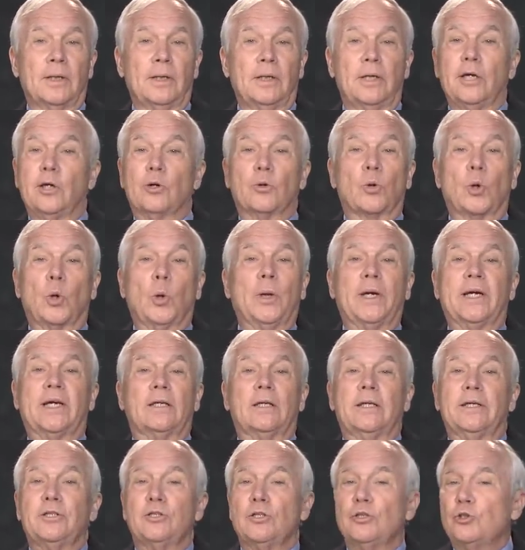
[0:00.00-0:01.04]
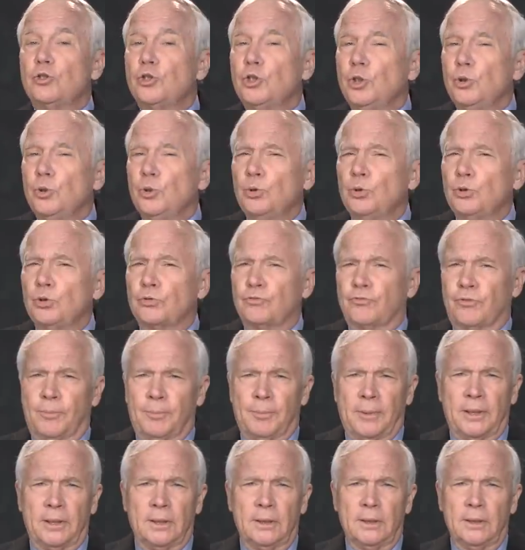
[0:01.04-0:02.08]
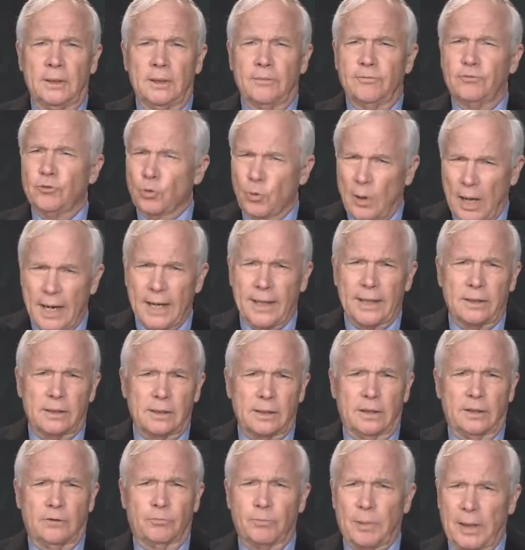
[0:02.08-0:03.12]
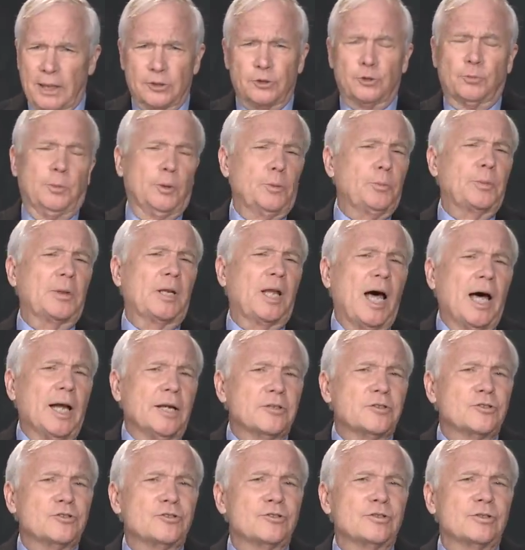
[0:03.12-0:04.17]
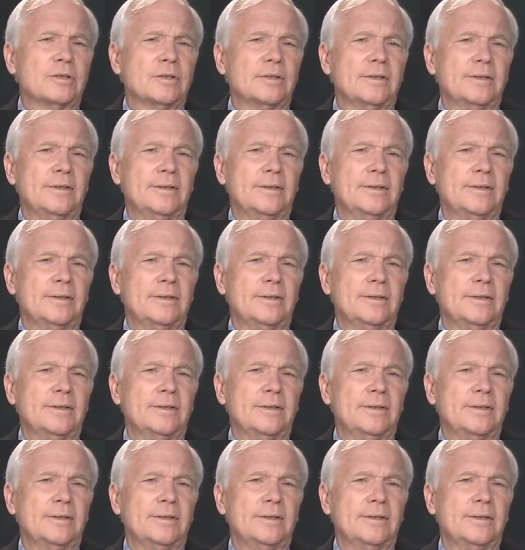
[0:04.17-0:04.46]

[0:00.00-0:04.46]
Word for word: heroically to choose from a variety of possible plots.